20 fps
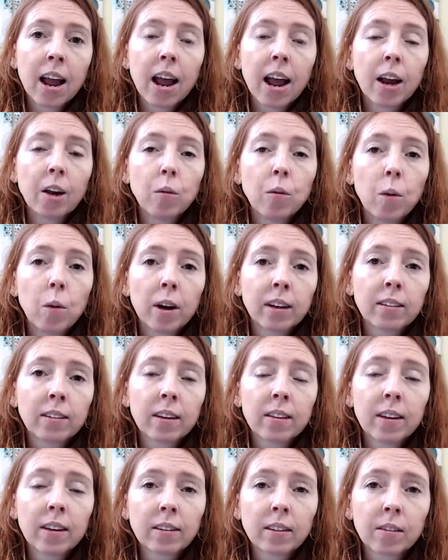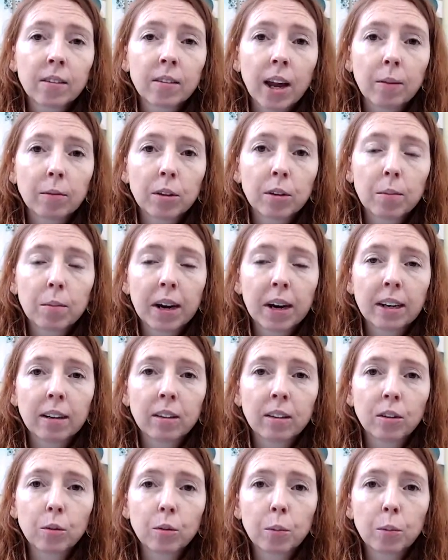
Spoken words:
And one of the things I've kept in mind in this